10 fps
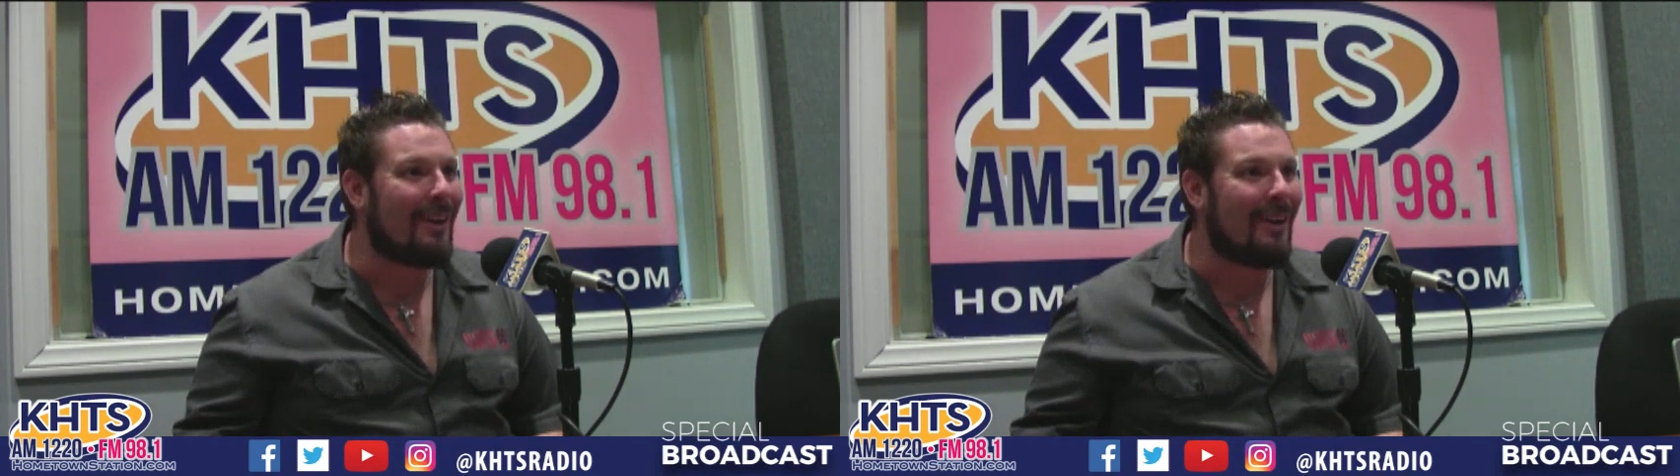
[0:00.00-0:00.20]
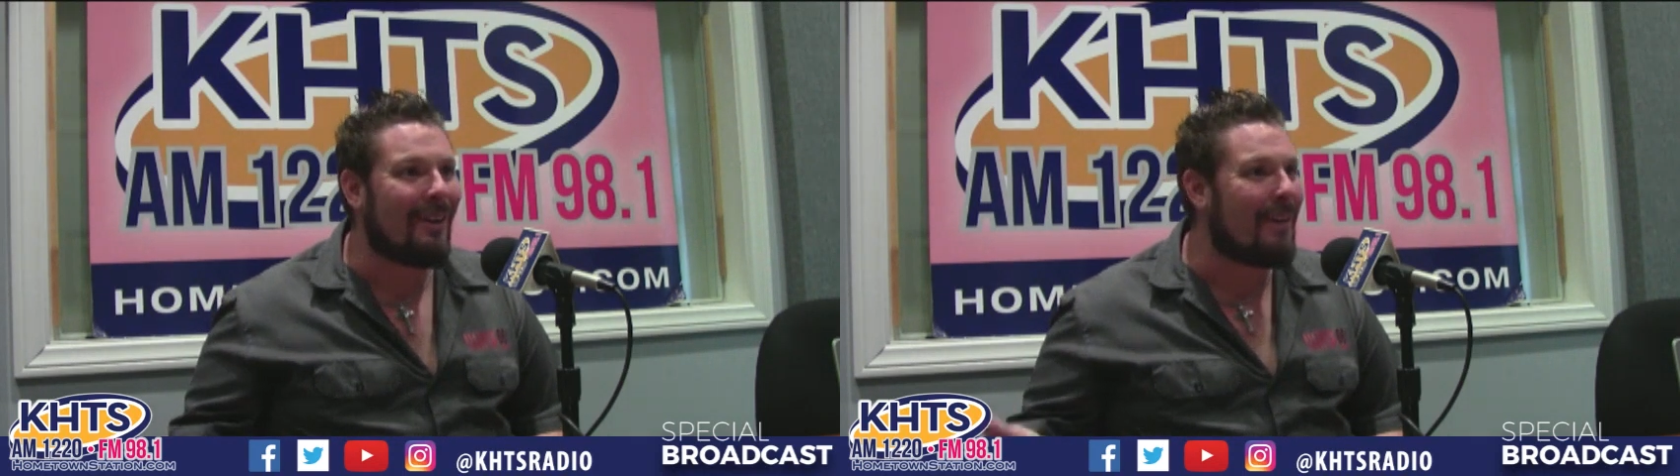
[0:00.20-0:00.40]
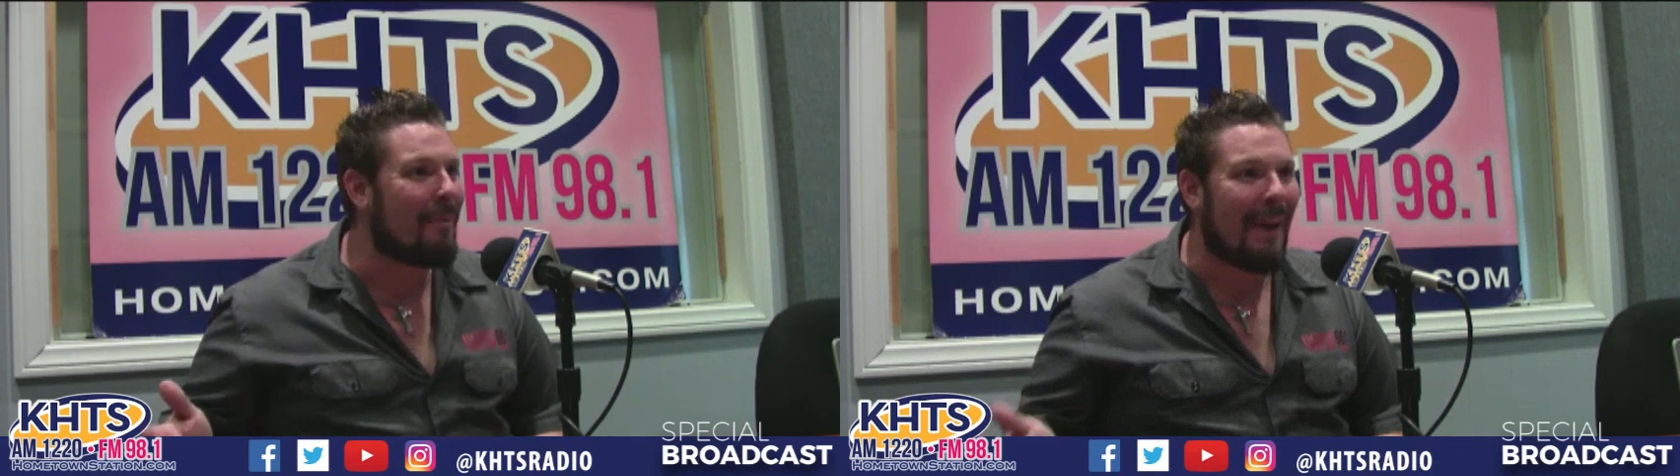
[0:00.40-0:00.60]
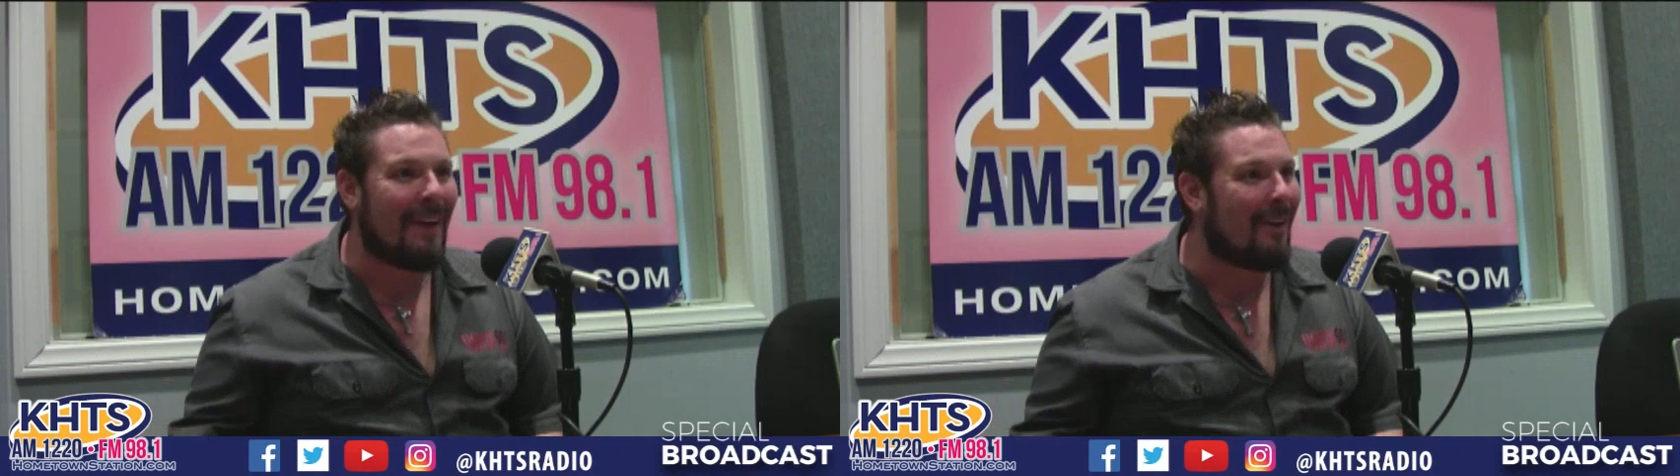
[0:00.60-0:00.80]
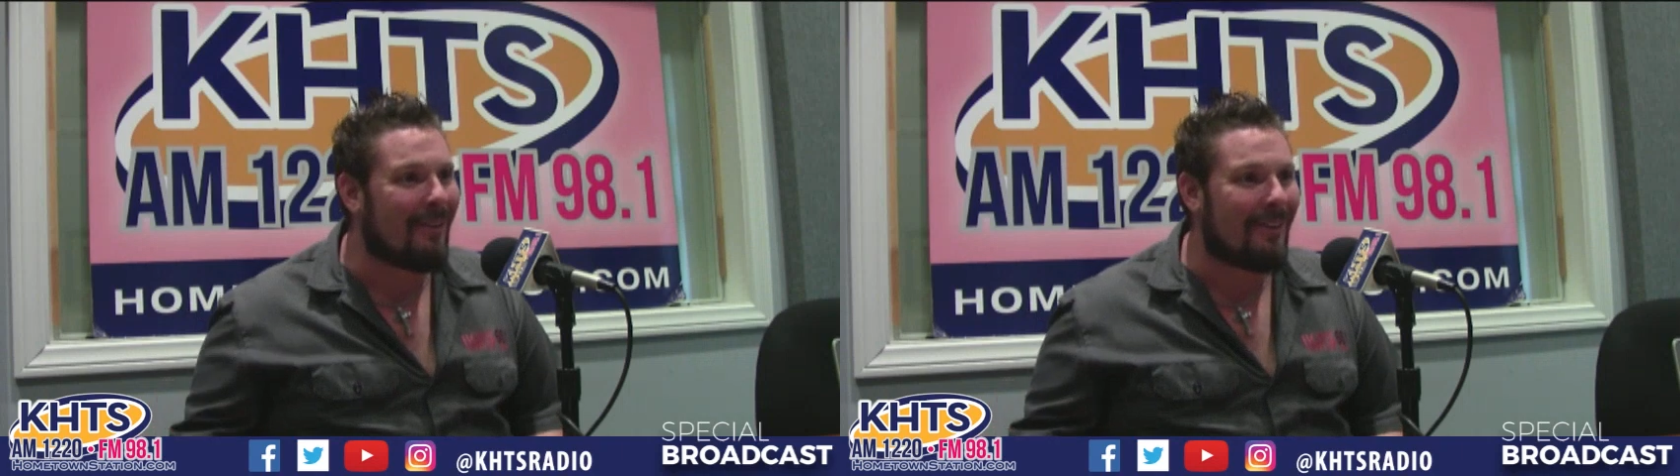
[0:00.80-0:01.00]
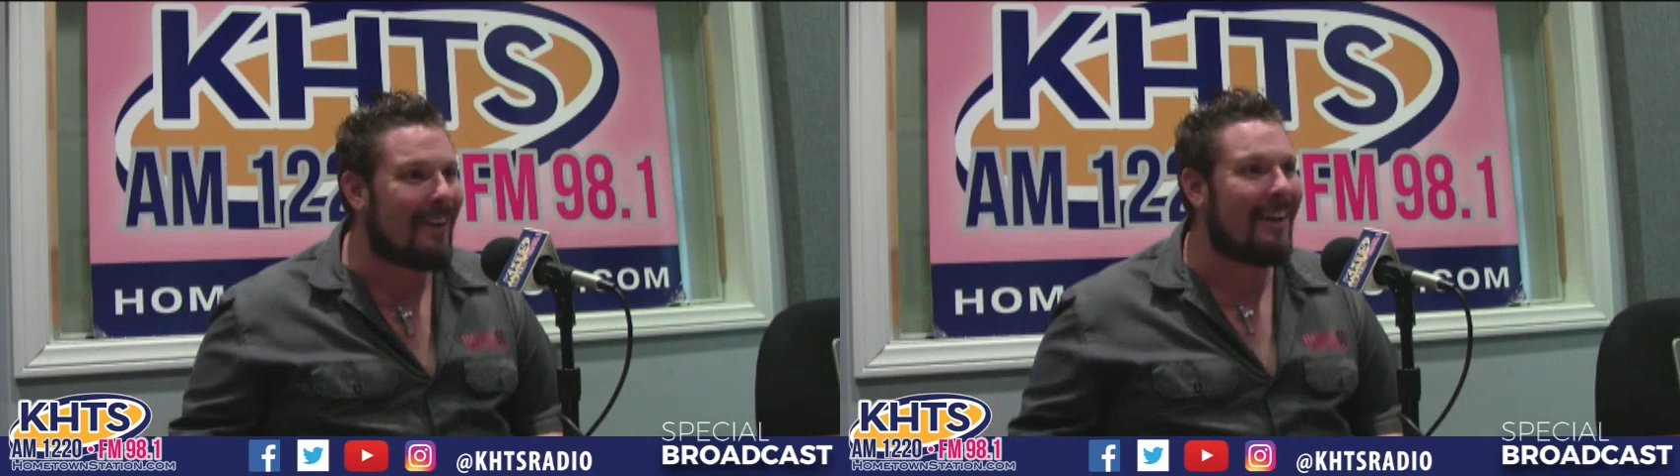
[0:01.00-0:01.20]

you know, and they paint over it,